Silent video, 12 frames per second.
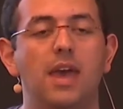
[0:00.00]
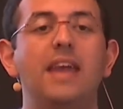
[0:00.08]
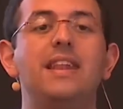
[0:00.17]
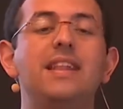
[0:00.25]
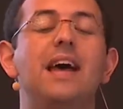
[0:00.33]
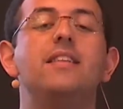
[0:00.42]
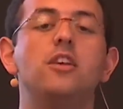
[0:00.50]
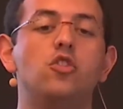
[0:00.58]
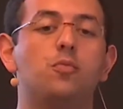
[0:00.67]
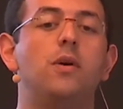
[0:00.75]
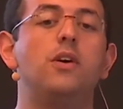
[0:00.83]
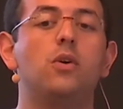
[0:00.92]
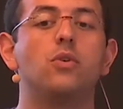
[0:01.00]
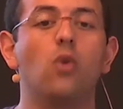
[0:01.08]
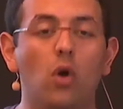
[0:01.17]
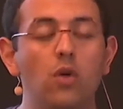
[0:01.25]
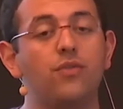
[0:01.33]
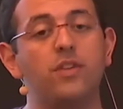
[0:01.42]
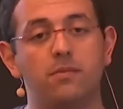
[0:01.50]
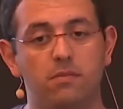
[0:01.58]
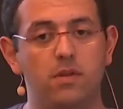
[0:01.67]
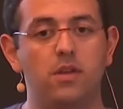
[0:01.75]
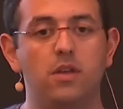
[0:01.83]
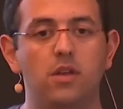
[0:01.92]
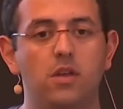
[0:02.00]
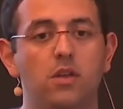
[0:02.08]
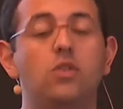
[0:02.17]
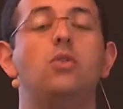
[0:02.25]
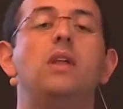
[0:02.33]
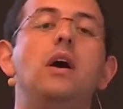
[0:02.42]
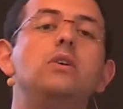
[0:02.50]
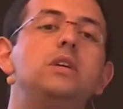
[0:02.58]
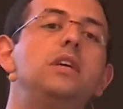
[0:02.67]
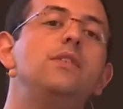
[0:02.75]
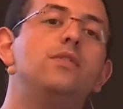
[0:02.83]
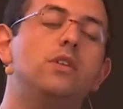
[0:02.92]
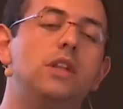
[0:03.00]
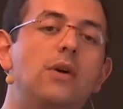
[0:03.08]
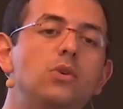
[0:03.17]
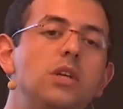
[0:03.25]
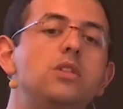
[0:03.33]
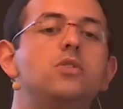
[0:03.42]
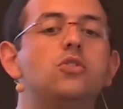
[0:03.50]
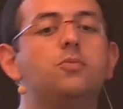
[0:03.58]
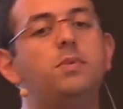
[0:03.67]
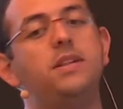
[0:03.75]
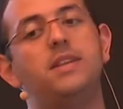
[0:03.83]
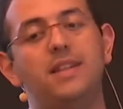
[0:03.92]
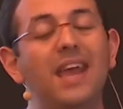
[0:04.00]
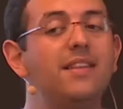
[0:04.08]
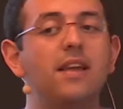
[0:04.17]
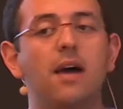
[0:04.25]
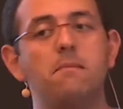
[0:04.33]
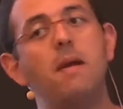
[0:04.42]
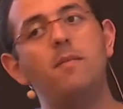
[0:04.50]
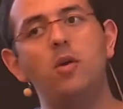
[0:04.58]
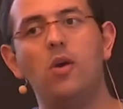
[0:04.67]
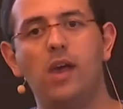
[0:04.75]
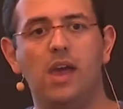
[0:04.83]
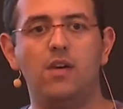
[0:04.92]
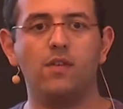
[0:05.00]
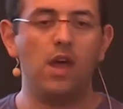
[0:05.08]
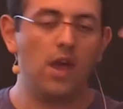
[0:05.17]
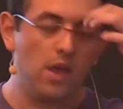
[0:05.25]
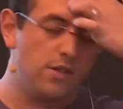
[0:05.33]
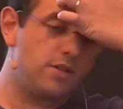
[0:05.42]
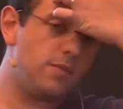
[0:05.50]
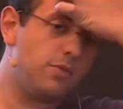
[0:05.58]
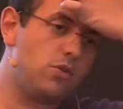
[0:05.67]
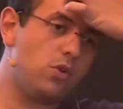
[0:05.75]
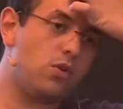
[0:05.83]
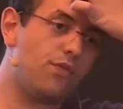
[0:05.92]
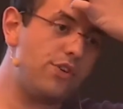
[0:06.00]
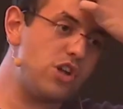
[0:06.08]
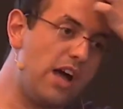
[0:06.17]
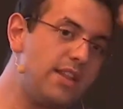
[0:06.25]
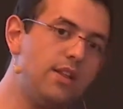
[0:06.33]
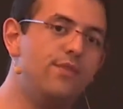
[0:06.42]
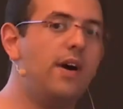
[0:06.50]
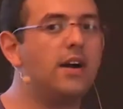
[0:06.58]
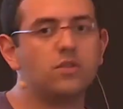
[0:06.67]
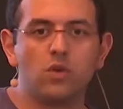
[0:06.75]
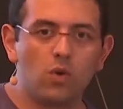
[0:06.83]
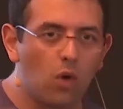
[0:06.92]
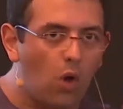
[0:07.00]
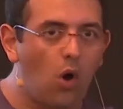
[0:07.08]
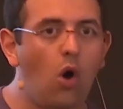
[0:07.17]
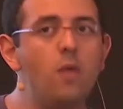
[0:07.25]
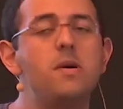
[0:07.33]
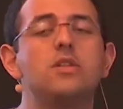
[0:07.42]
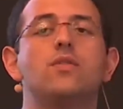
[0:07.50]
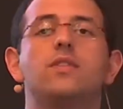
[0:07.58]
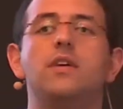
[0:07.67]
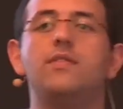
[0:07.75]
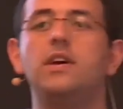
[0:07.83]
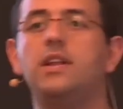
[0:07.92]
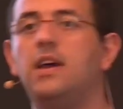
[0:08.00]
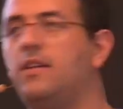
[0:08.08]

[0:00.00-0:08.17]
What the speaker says: and the data is spread across all of them. So you now need to split the data. Maybe you have some sort of a sharding factor, a whole bunch of stuff like